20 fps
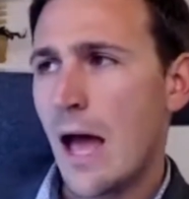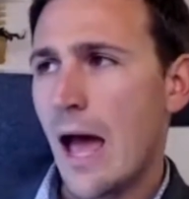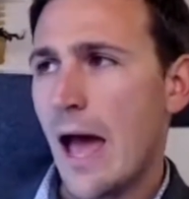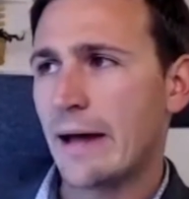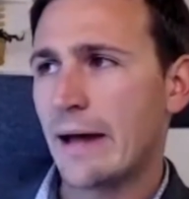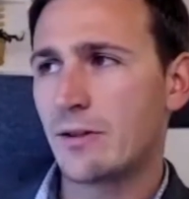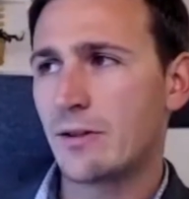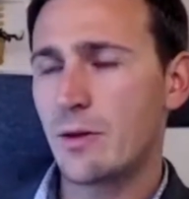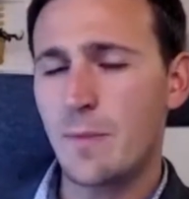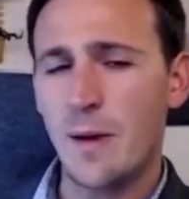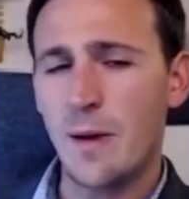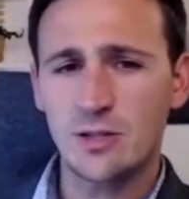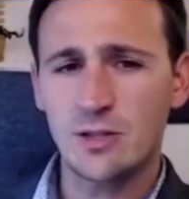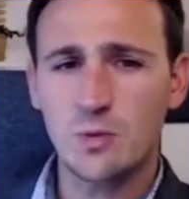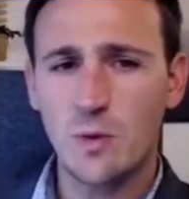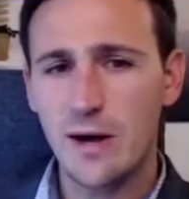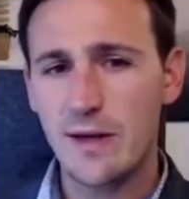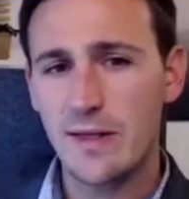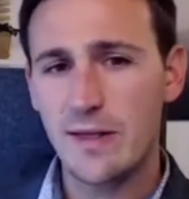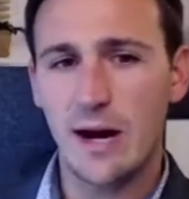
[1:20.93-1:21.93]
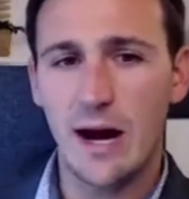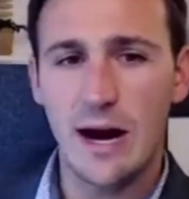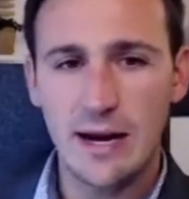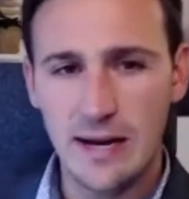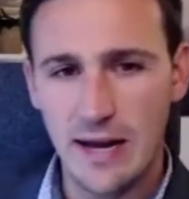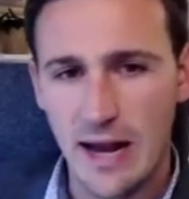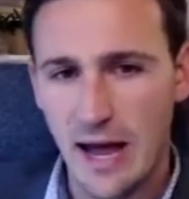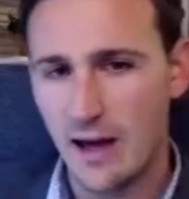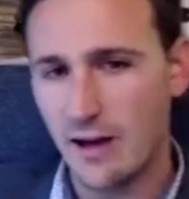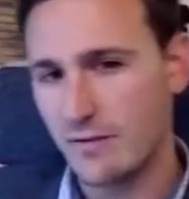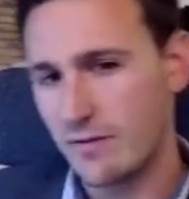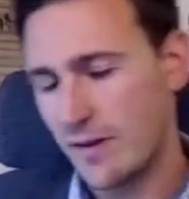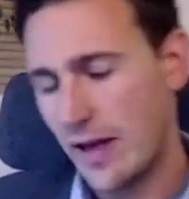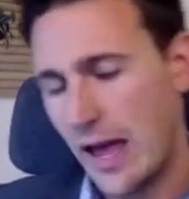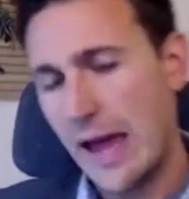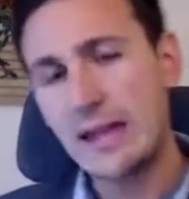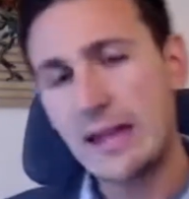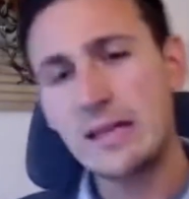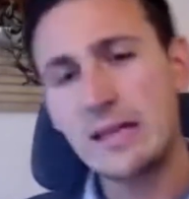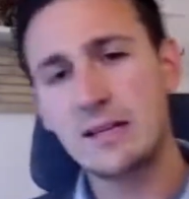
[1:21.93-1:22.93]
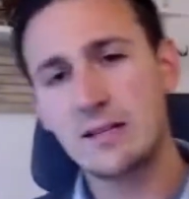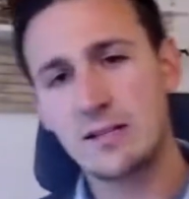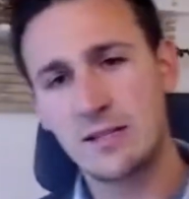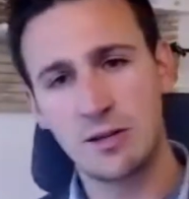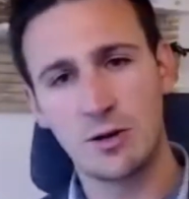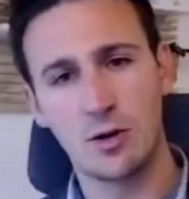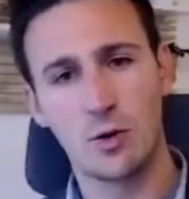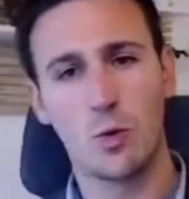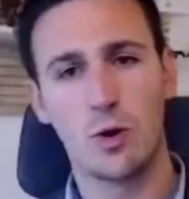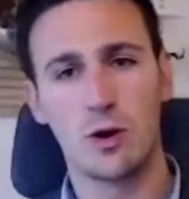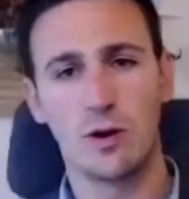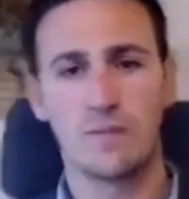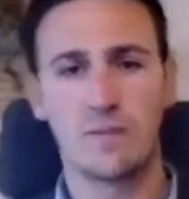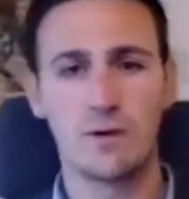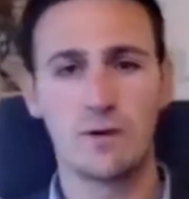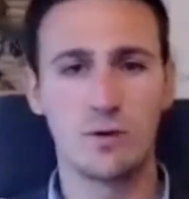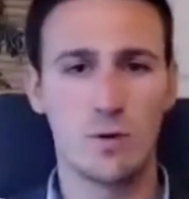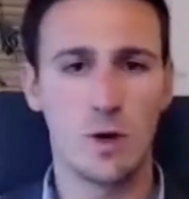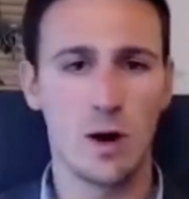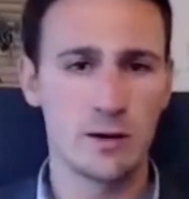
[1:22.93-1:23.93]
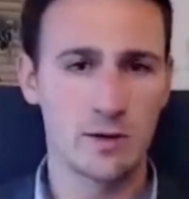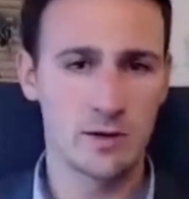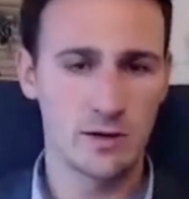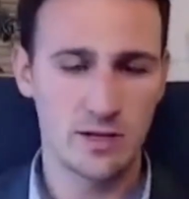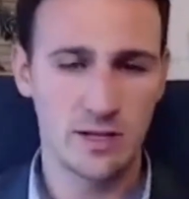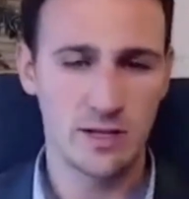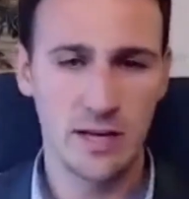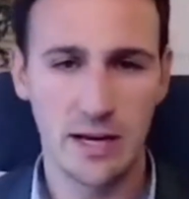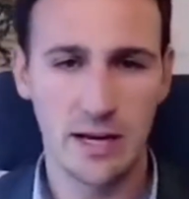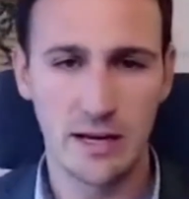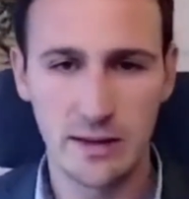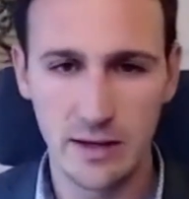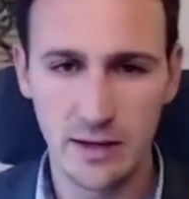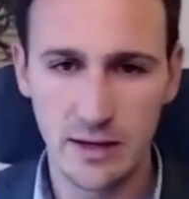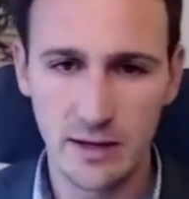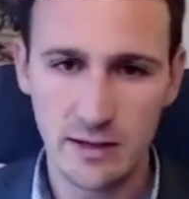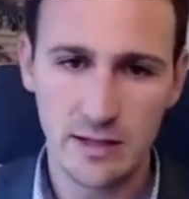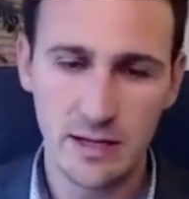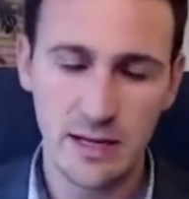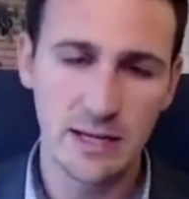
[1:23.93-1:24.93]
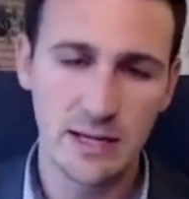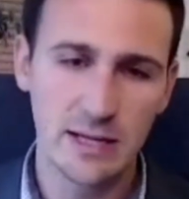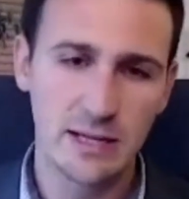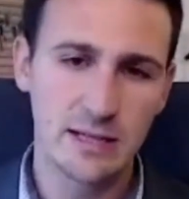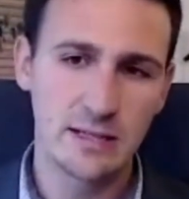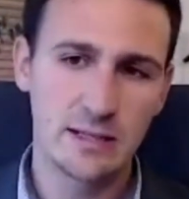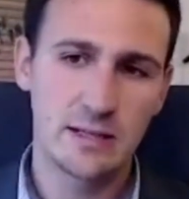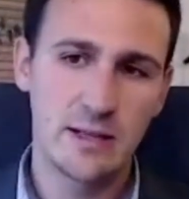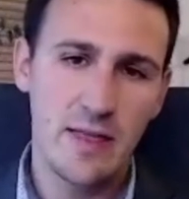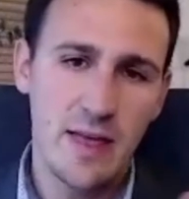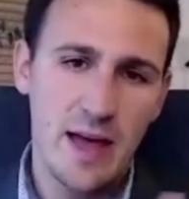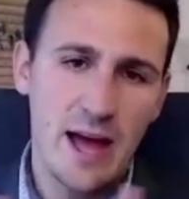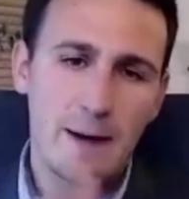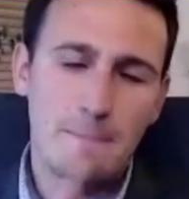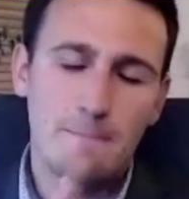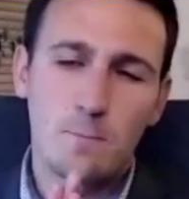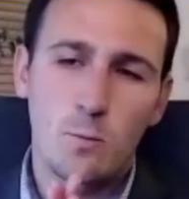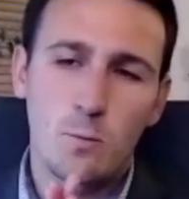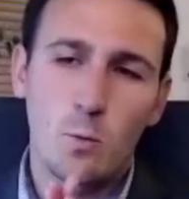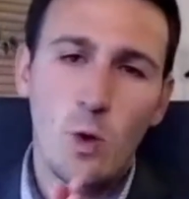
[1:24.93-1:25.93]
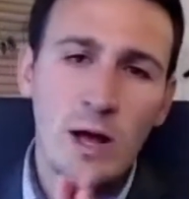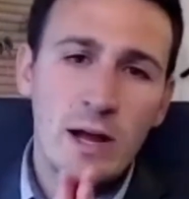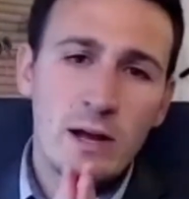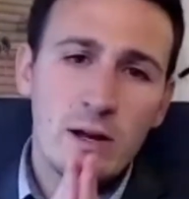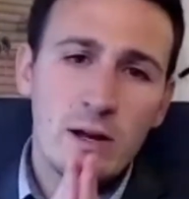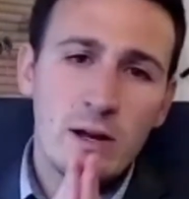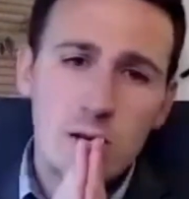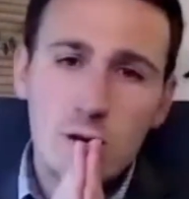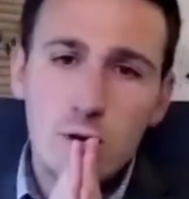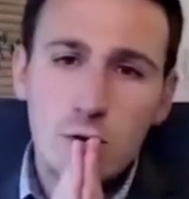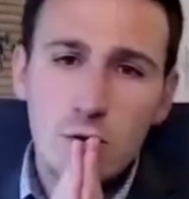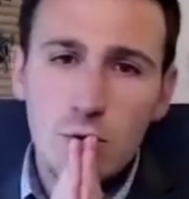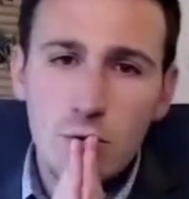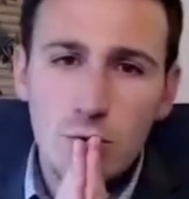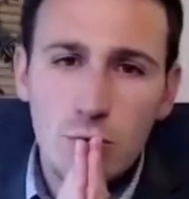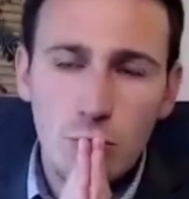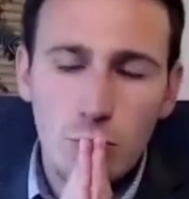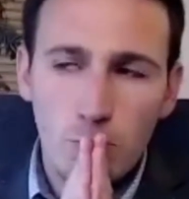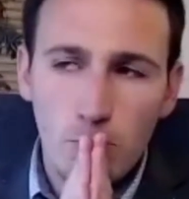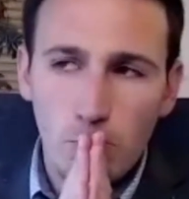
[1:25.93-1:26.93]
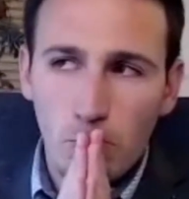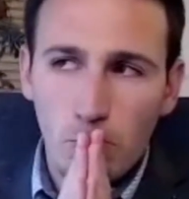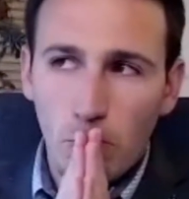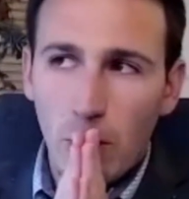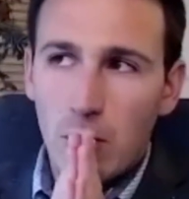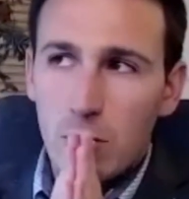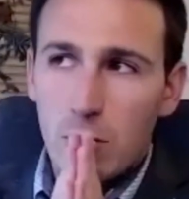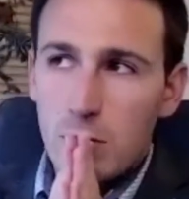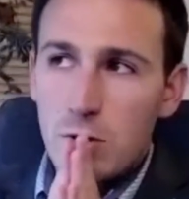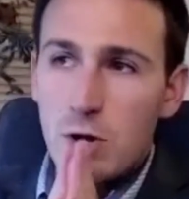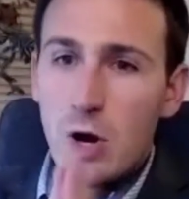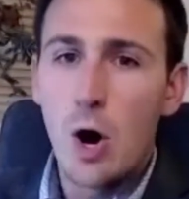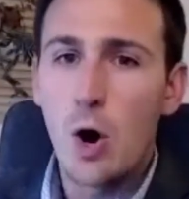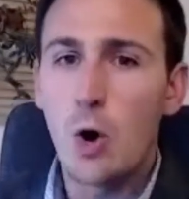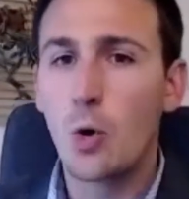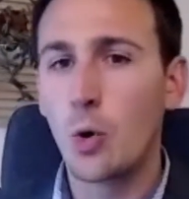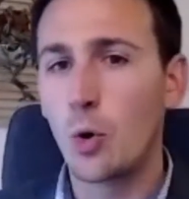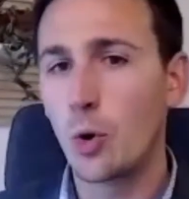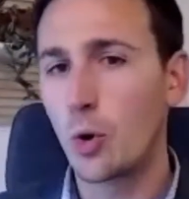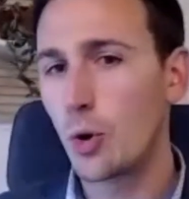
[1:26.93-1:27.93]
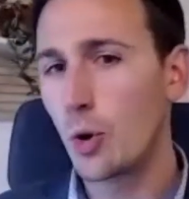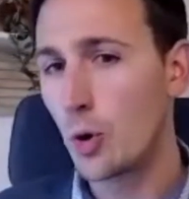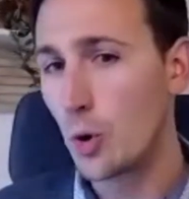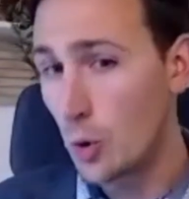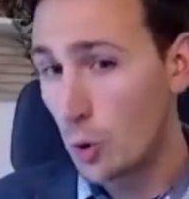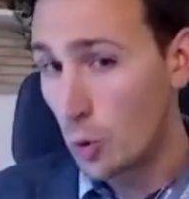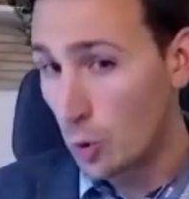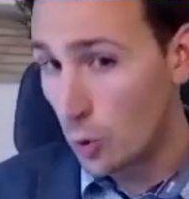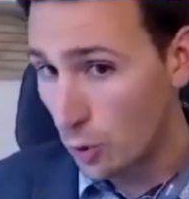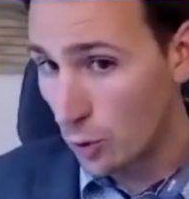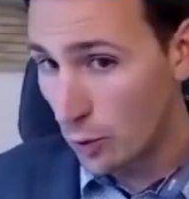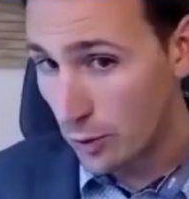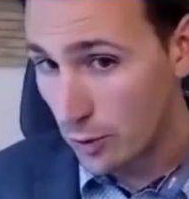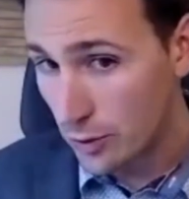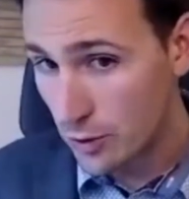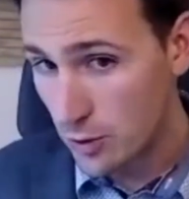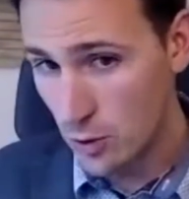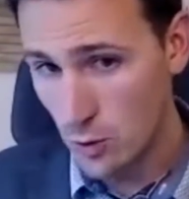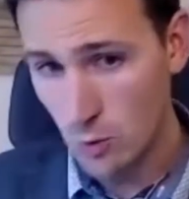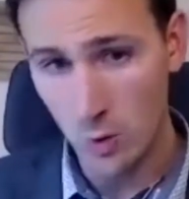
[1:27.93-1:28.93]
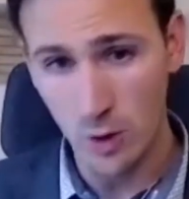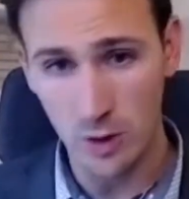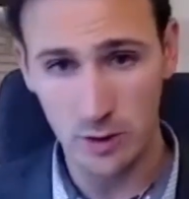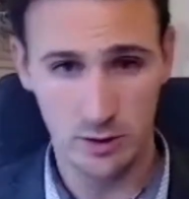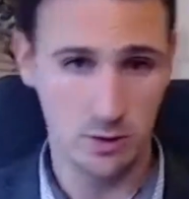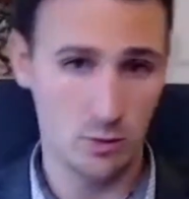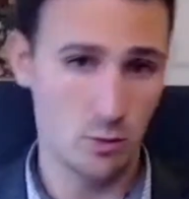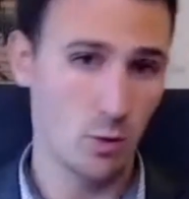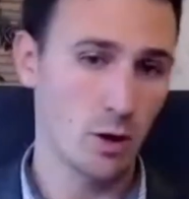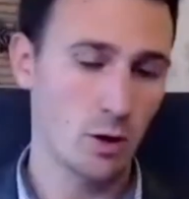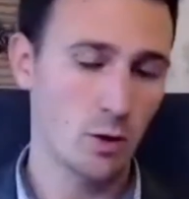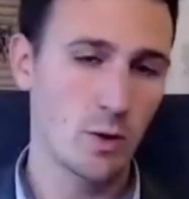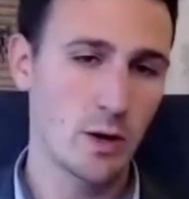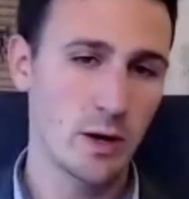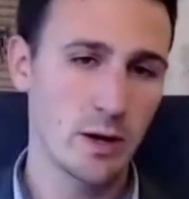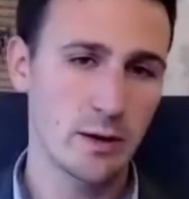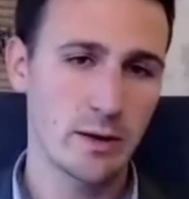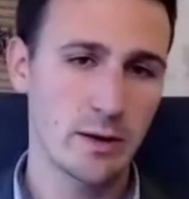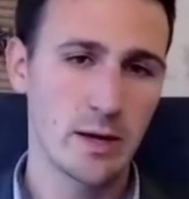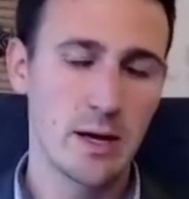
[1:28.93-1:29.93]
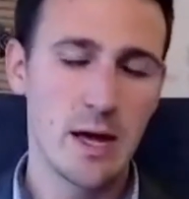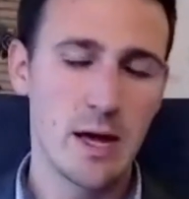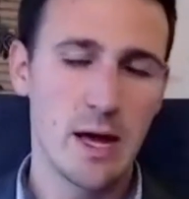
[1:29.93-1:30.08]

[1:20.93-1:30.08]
And the best way that I can have any single one of you understand this is that when you know who you want to work with,